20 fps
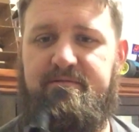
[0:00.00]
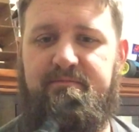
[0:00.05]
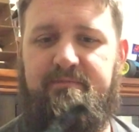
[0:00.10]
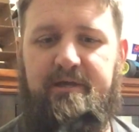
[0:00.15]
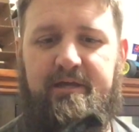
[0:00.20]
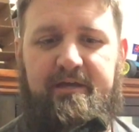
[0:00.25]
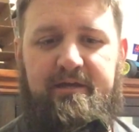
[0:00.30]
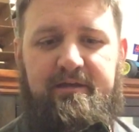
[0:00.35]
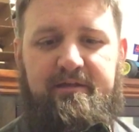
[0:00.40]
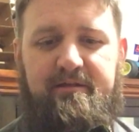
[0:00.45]

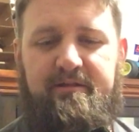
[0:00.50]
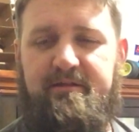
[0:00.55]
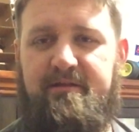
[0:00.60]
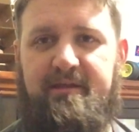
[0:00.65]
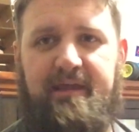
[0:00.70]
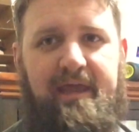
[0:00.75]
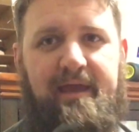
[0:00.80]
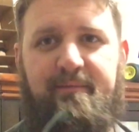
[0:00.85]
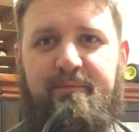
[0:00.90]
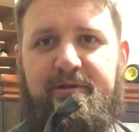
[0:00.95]
Man,
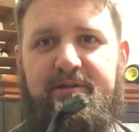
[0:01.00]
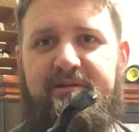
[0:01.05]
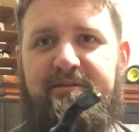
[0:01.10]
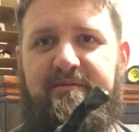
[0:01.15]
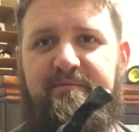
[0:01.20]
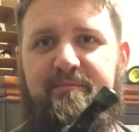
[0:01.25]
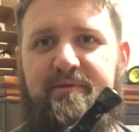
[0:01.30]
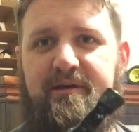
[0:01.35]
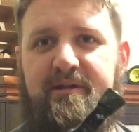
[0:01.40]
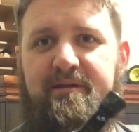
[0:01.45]
the camera didn't
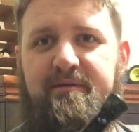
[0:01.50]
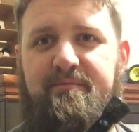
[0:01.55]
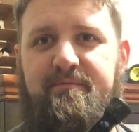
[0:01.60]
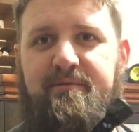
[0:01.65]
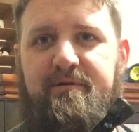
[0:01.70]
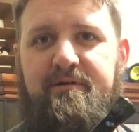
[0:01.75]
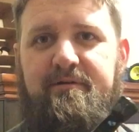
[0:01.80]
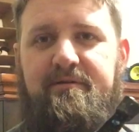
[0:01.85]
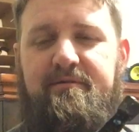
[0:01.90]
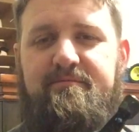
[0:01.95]
even pick it up
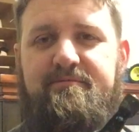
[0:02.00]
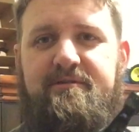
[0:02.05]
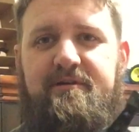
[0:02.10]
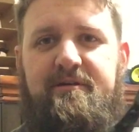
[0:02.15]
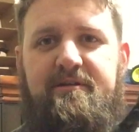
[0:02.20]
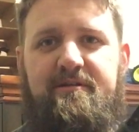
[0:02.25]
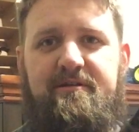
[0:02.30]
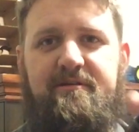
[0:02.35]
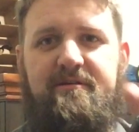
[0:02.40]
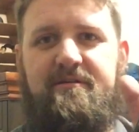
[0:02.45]
well. I'm
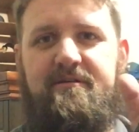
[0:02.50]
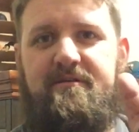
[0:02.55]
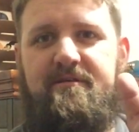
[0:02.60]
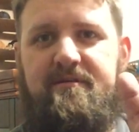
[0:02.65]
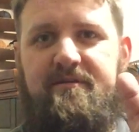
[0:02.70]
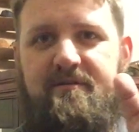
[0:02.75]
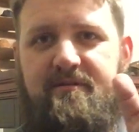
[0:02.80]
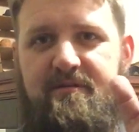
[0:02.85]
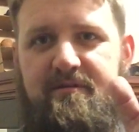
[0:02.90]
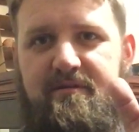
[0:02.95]
trying to
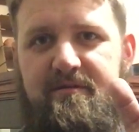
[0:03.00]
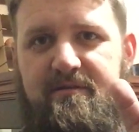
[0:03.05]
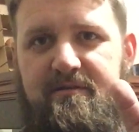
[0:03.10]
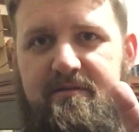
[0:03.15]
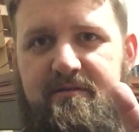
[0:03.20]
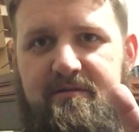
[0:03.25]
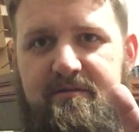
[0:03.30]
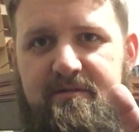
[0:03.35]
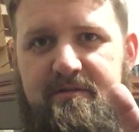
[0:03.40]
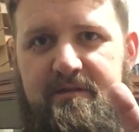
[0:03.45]

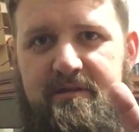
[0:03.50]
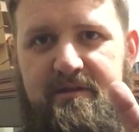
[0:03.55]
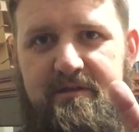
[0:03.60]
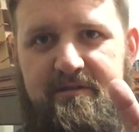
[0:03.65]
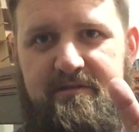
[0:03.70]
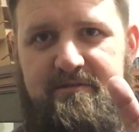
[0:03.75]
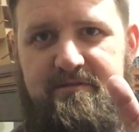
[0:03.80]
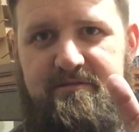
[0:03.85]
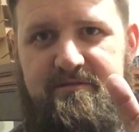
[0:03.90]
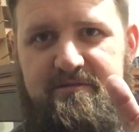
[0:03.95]
get
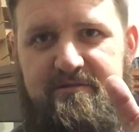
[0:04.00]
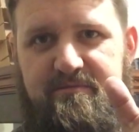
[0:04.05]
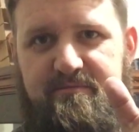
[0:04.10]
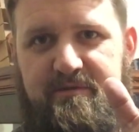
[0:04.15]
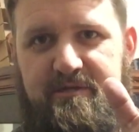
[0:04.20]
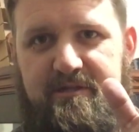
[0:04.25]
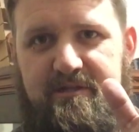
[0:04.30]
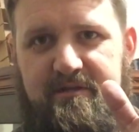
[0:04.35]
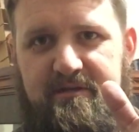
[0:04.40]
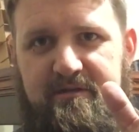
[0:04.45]
it to zoom
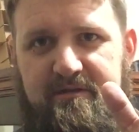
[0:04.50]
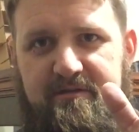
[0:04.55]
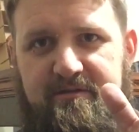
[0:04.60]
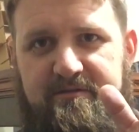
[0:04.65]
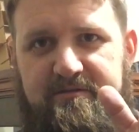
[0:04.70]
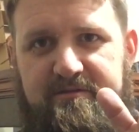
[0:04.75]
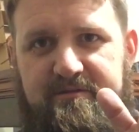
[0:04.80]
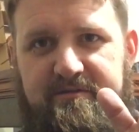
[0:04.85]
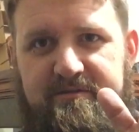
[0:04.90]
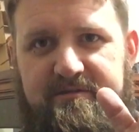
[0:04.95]
in here
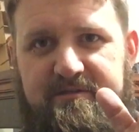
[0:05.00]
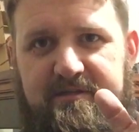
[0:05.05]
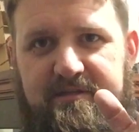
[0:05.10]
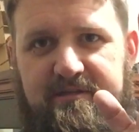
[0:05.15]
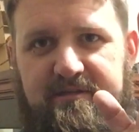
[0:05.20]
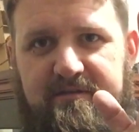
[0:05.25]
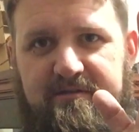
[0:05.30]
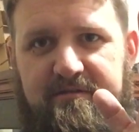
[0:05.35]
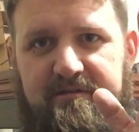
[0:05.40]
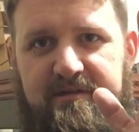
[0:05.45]
so you can see
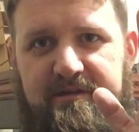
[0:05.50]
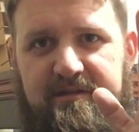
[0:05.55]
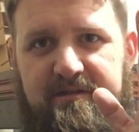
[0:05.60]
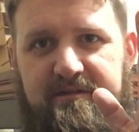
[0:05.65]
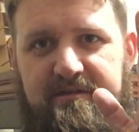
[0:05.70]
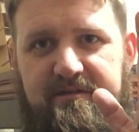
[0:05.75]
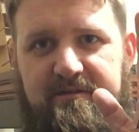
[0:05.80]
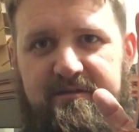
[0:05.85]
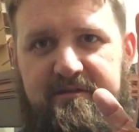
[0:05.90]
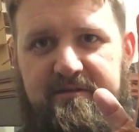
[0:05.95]
the green.